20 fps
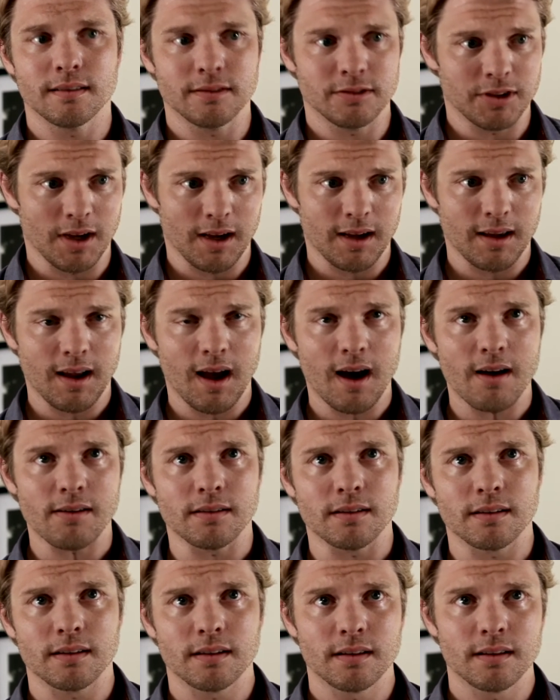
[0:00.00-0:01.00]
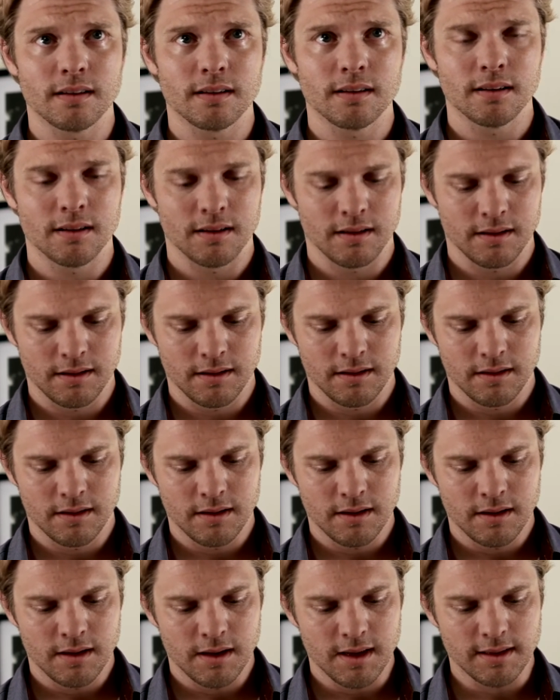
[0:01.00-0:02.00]
Check it out.
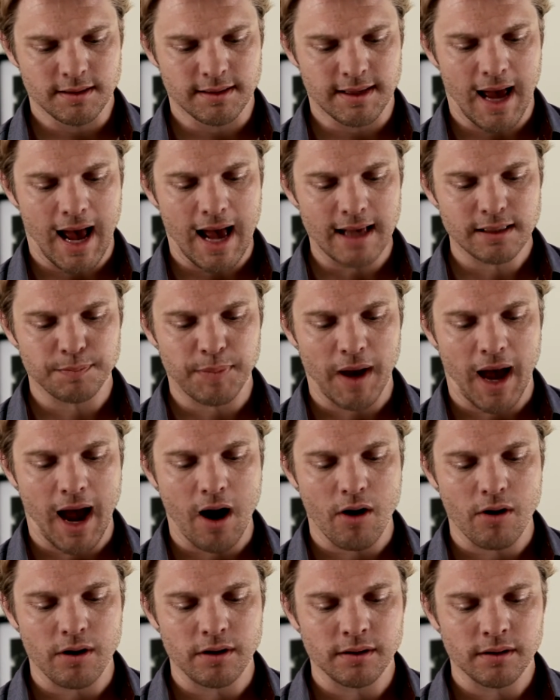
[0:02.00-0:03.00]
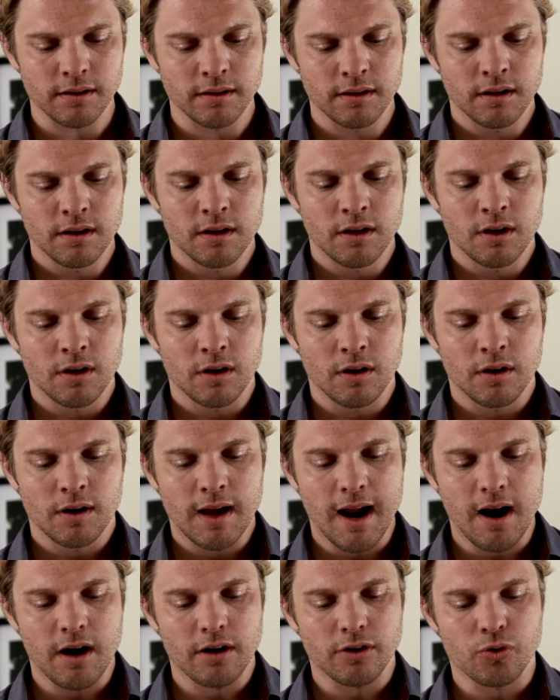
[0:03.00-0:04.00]
It's gas powered,
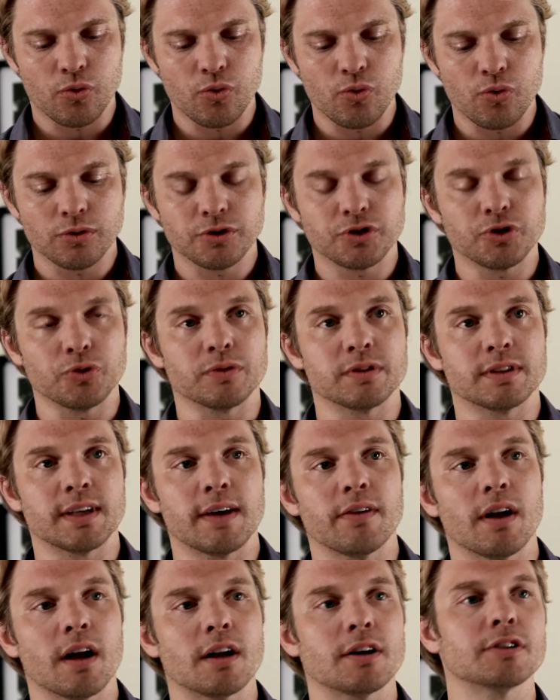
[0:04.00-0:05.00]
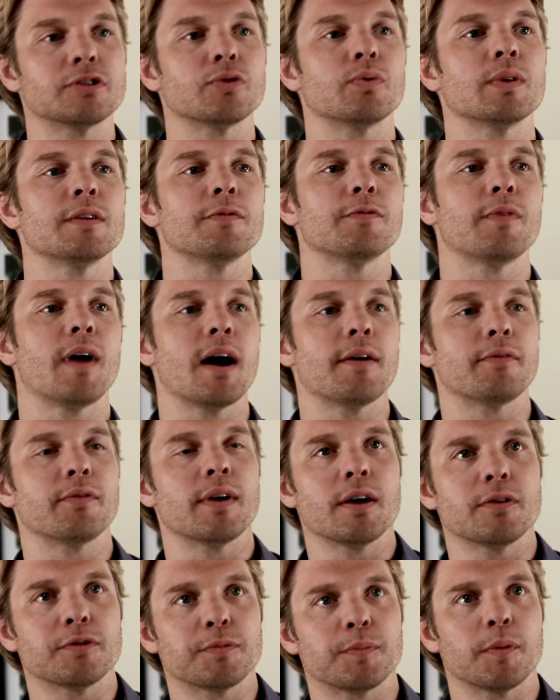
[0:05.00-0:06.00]
air cooled, shoots 725
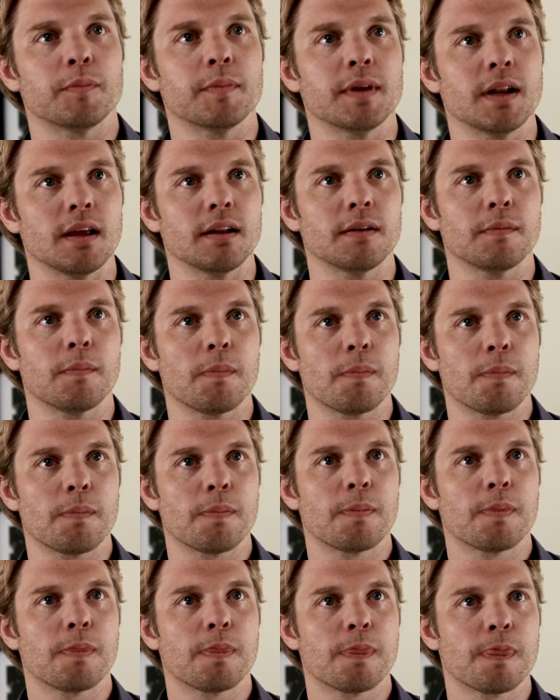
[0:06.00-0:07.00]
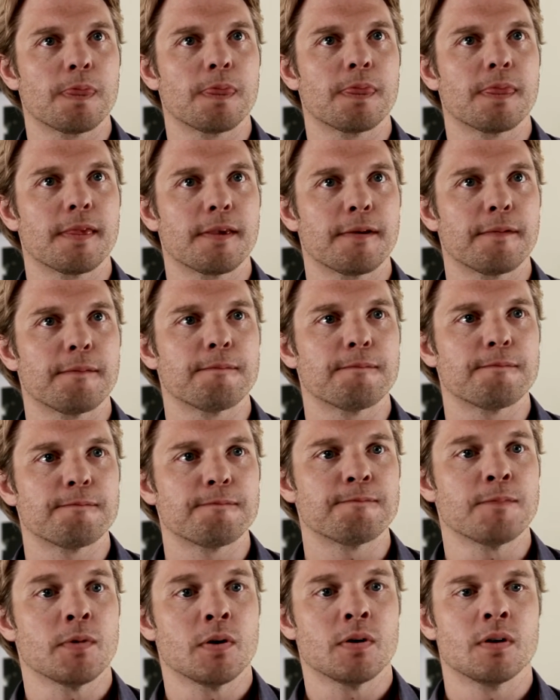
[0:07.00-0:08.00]
rounds per minute.
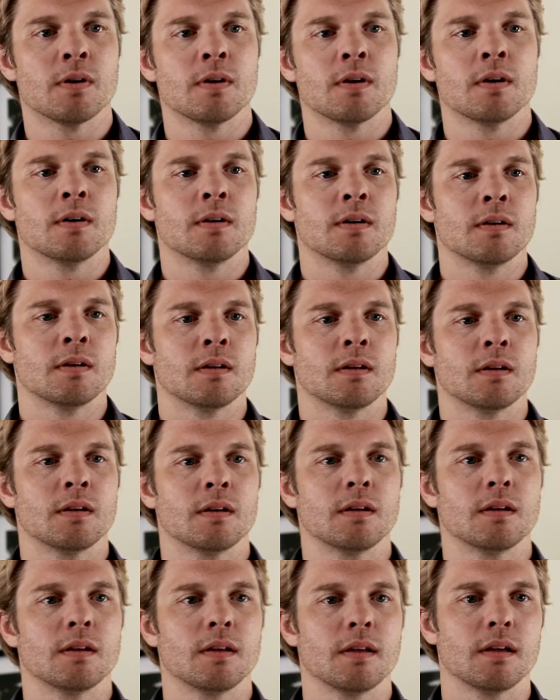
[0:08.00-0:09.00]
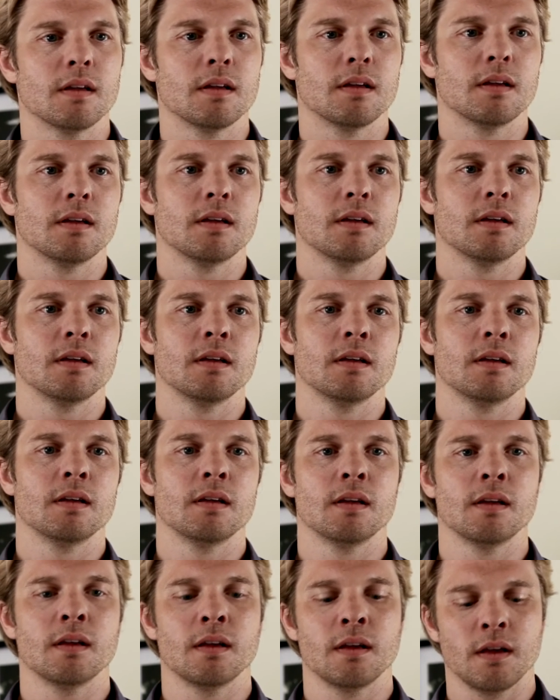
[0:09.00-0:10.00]
Ah, oh, jeez. Oh, you should have
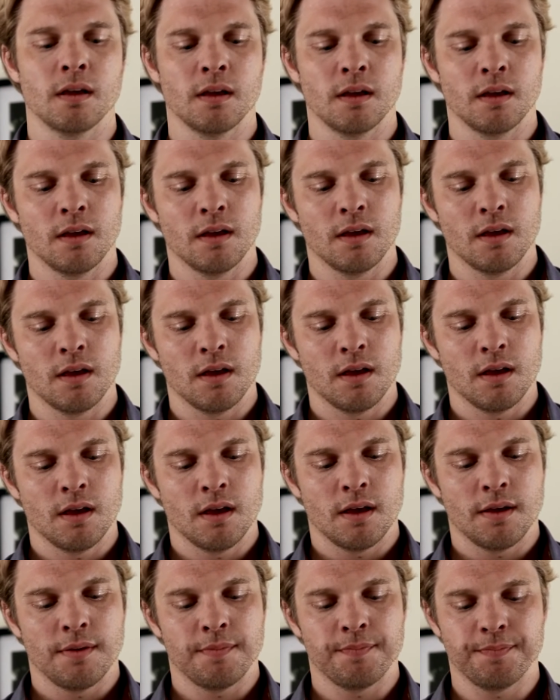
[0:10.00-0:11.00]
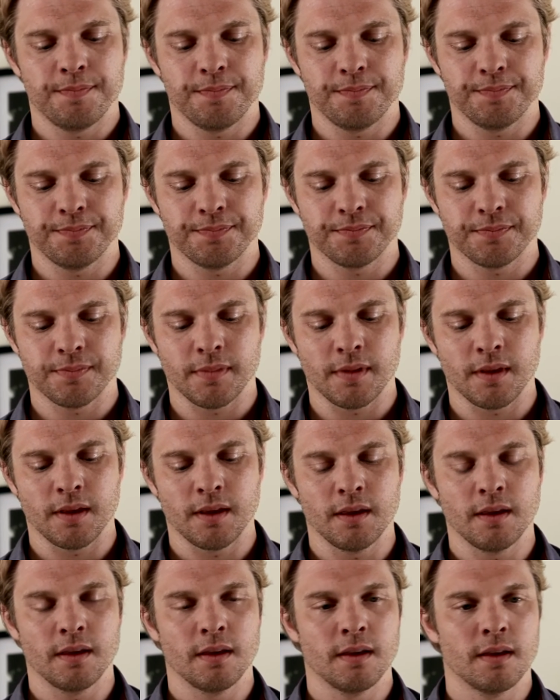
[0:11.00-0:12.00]
told me it was so heavy.
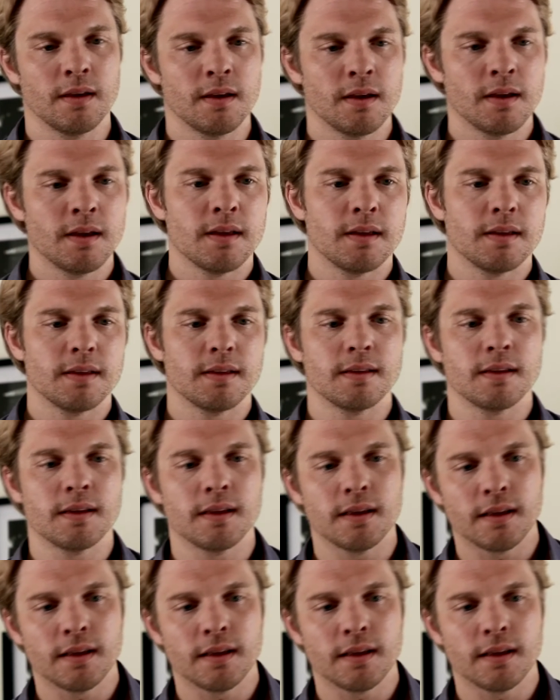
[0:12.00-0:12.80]
Is it okay?